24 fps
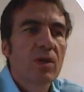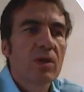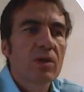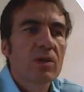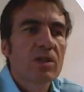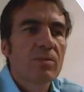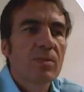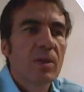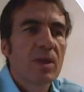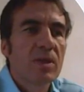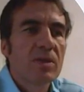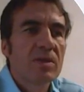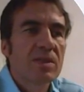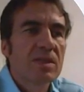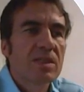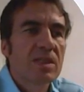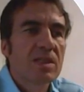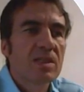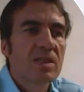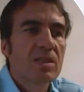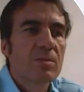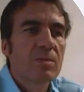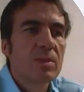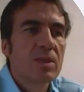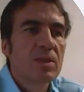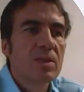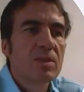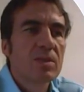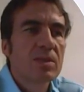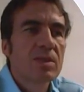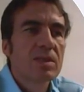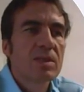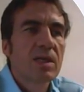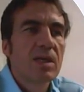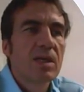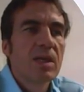we talked about
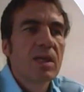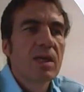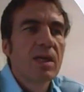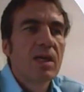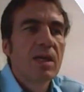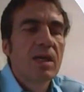syllables.